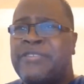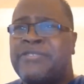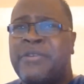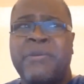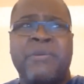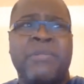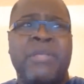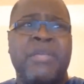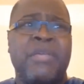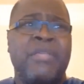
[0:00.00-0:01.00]
soul,
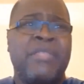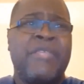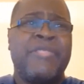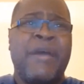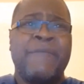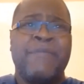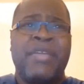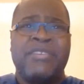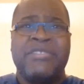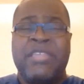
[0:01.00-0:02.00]
that thou
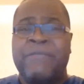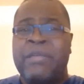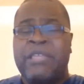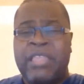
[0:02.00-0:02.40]
mayest live.